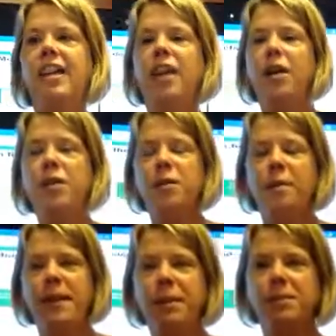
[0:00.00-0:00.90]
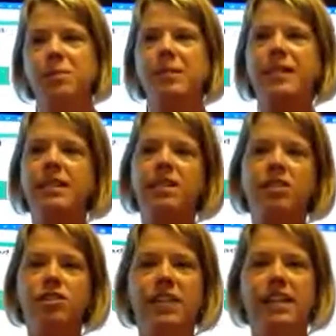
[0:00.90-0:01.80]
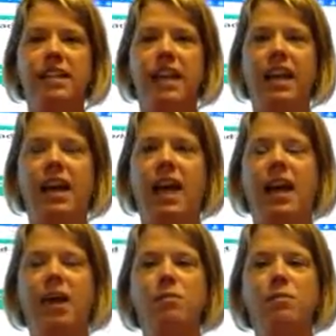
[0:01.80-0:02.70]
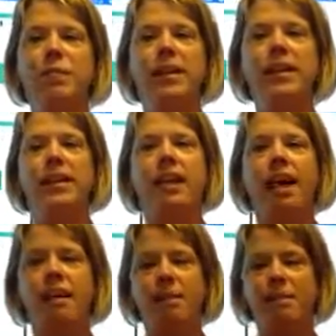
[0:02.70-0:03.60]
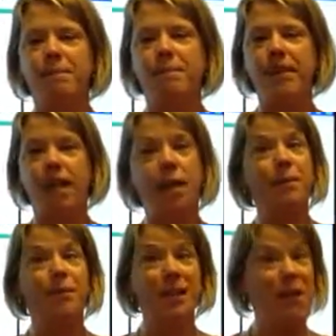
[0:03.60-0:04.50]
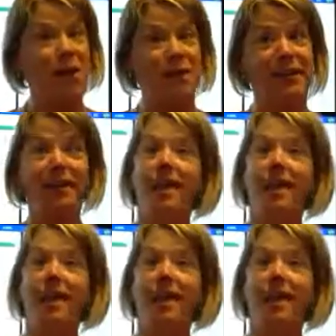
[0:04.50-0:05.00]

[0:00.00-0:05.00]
Hello, my name is Melissa Street, and I will be I'm videoing